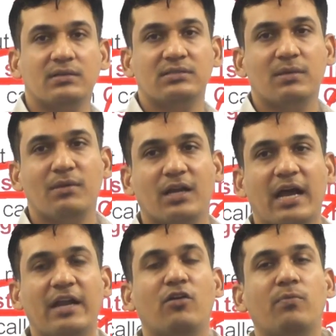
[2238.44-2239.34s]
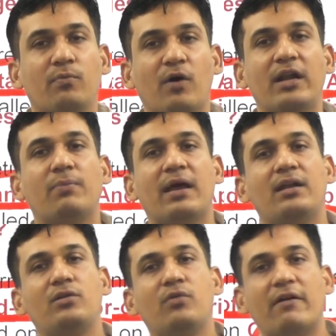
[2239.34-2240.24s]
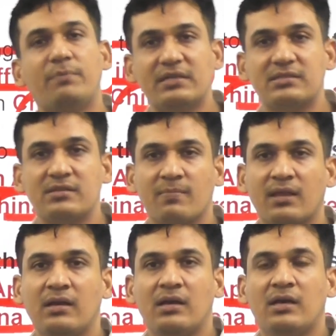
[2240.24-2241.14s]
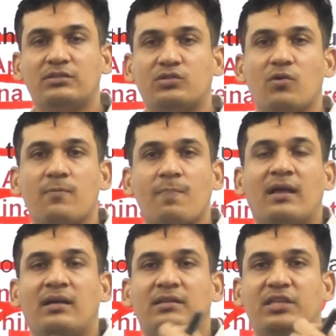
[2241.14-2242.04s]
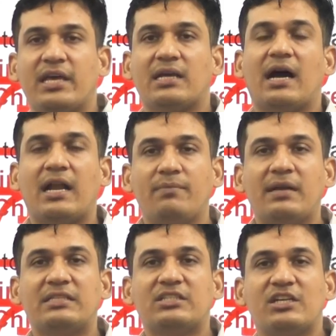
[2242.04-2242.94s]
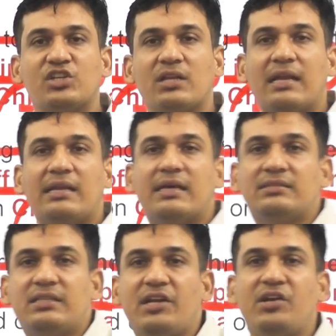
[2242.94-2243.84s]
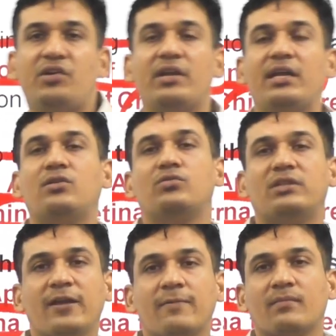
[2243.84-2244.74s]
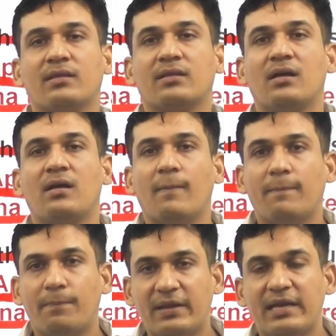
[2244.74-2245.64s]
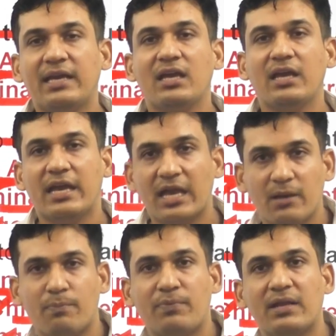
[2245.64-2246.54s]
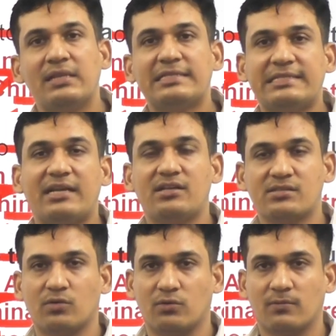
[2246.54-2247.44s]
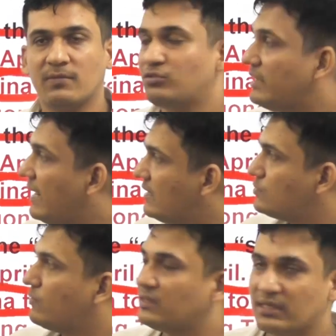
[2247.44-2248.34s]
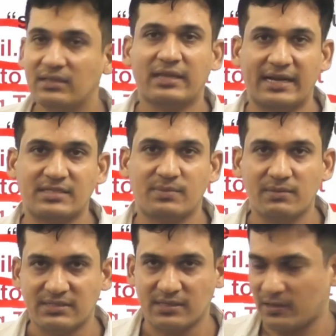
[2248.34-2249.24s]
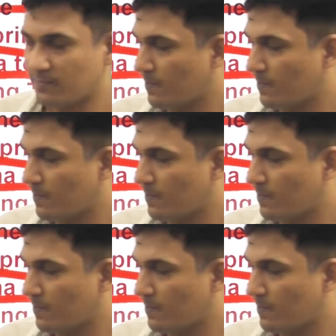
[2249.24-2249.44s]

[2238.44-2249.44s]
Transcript: similar kind of point plan to have peace. So there can't be a discussion unless they retreat to the pre-April status quo. So that is one thing that has been missing.